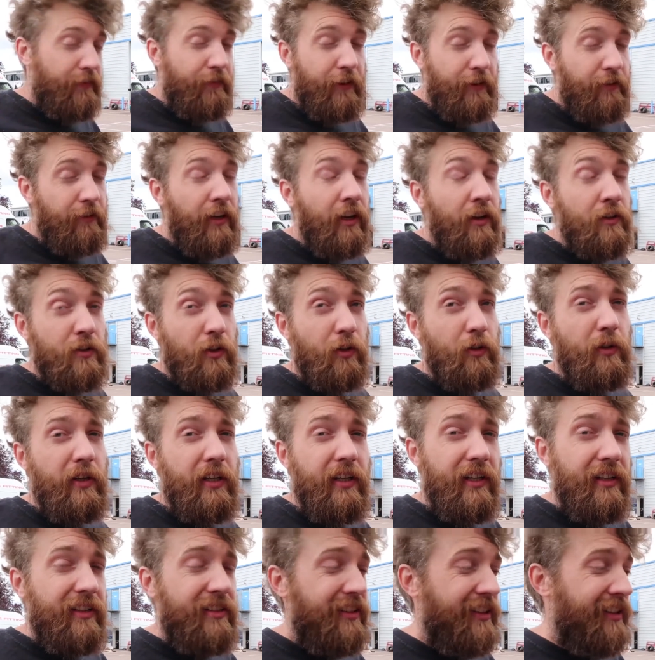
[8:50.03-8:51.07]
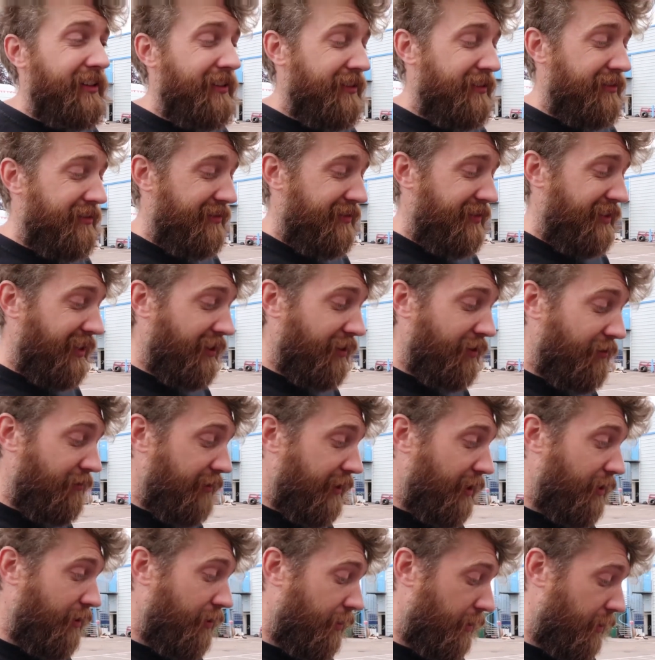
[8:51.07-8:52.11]
For 300 quid, you can't
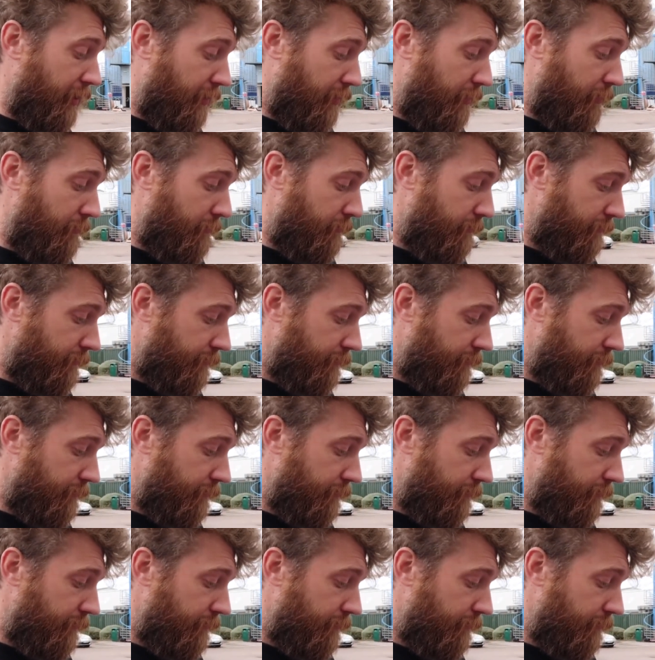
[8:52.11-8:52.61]
really argue.